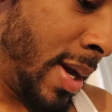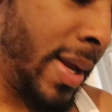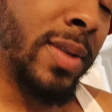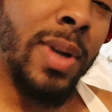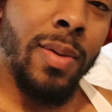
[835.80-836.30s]

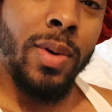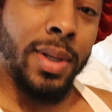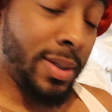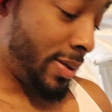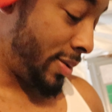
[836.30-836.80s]
That's what I
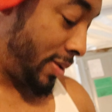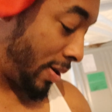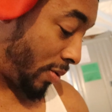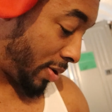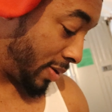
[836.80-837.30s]
wanted.
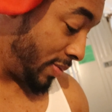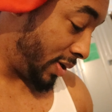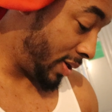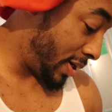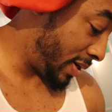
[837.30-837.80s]
I want her to
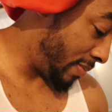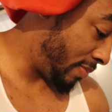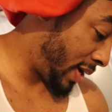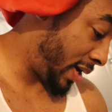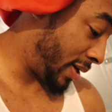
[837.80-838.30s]
be
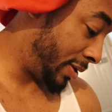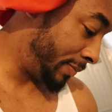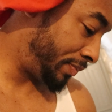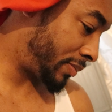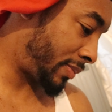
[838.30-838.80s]
mad,
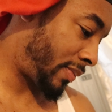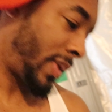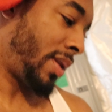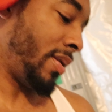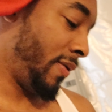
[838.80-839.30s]

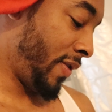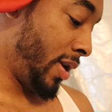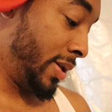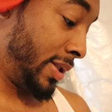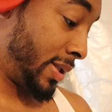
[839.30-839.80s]

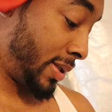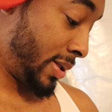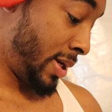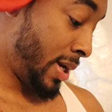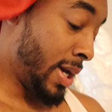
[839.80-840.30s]

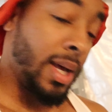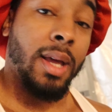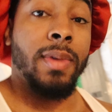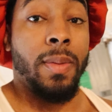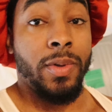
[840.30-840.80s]

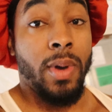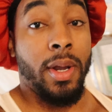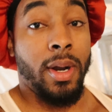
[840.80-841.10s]
fellas. Let me help you